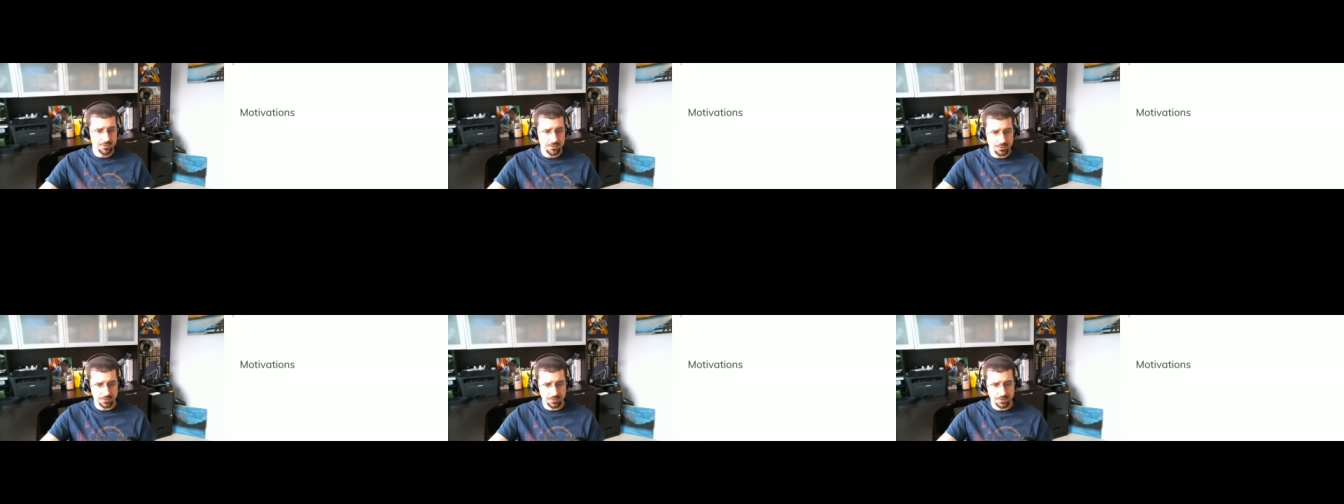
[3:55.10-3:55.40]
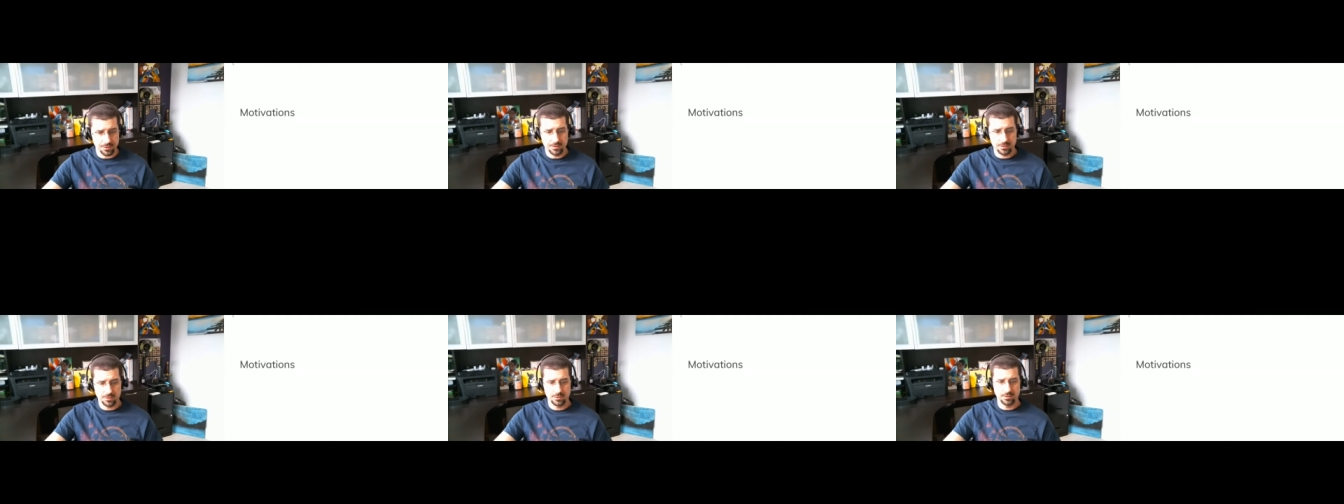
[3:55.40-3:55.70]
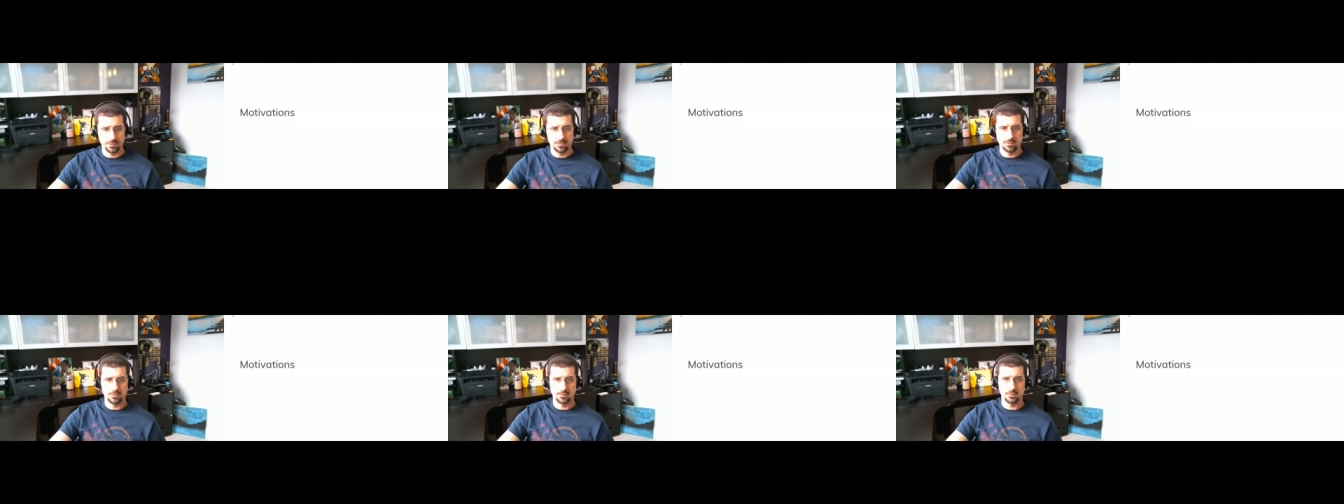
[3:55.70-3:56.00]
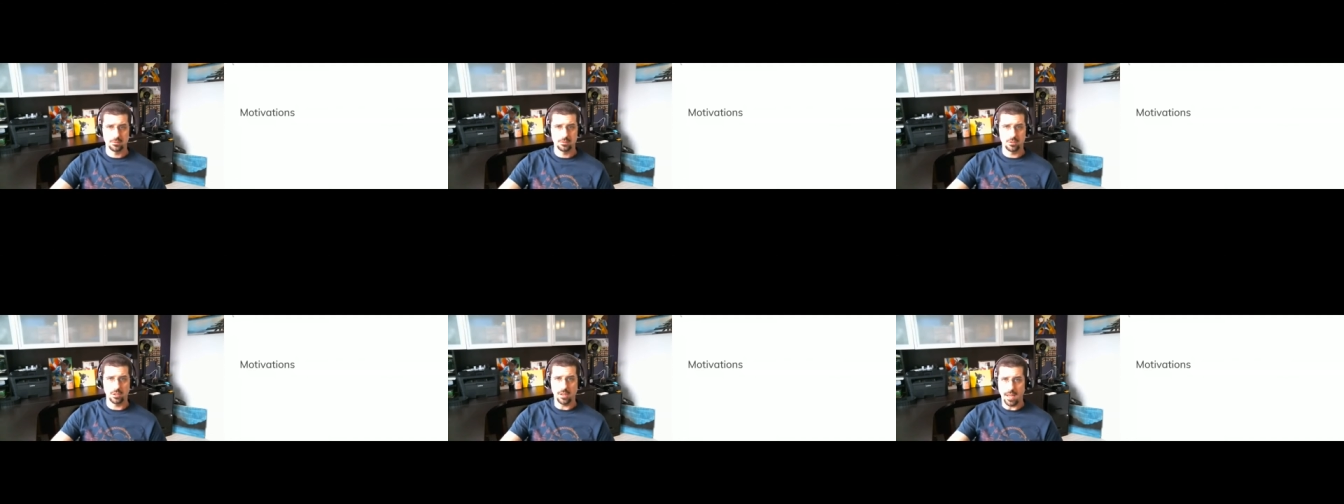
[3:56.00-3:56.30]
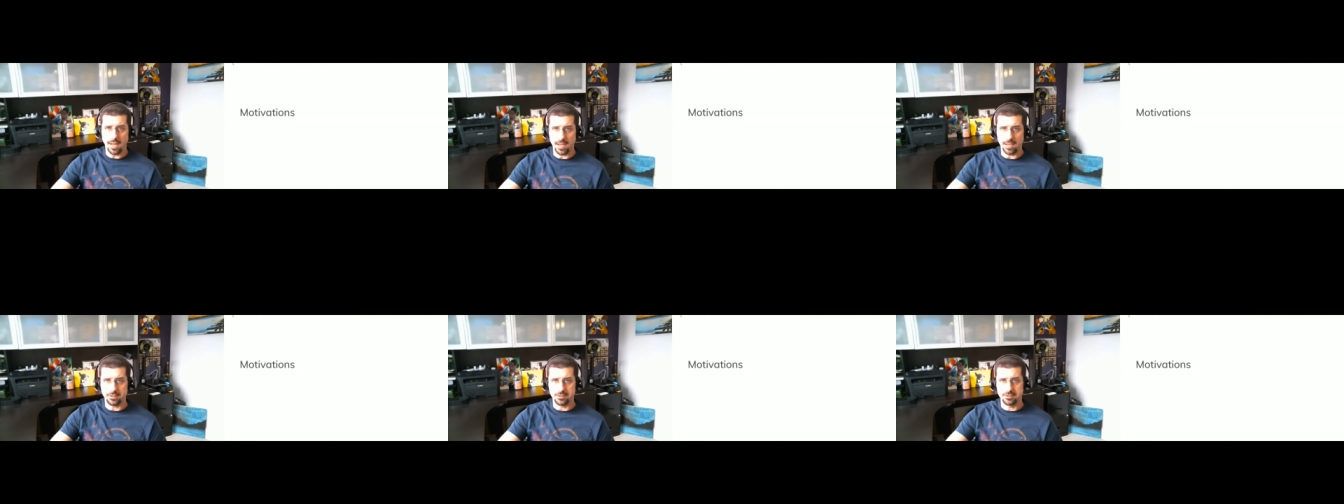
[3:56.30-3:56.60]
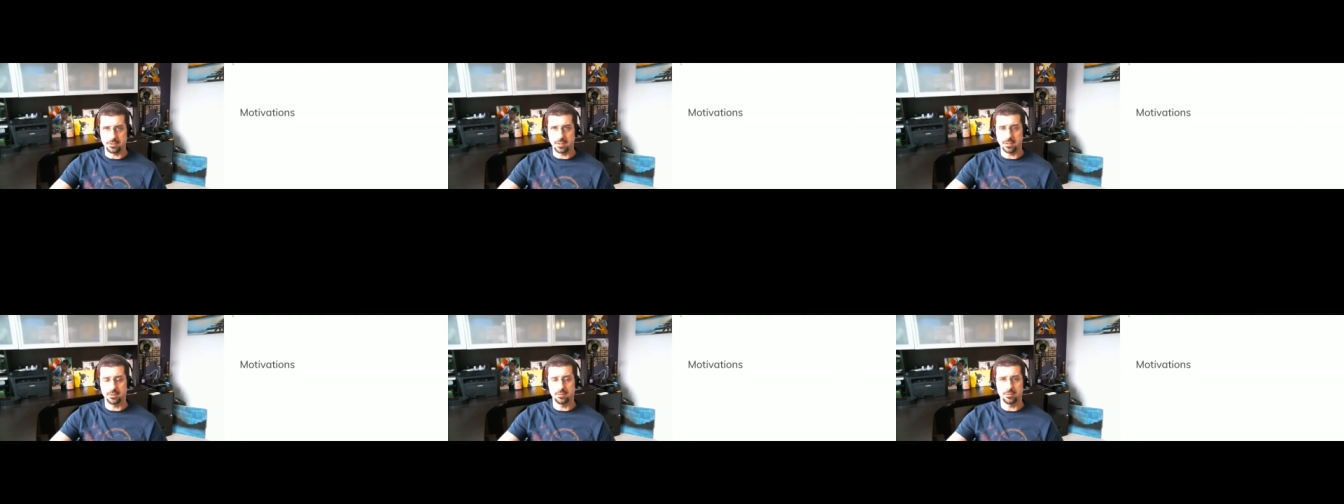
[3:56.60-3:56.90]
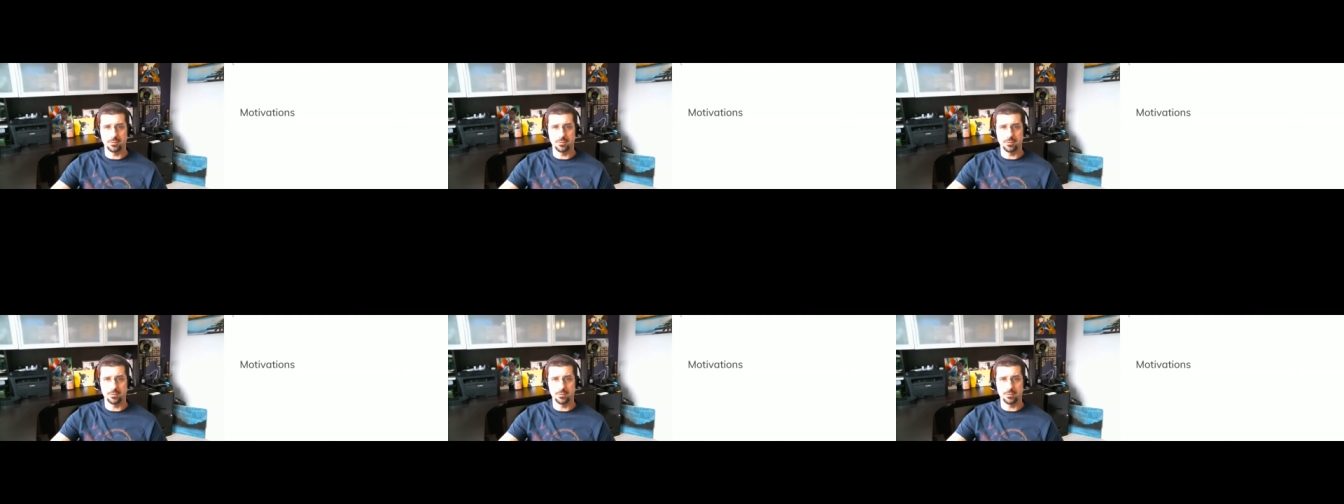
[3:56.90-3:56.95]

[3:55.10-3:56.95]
source class? Like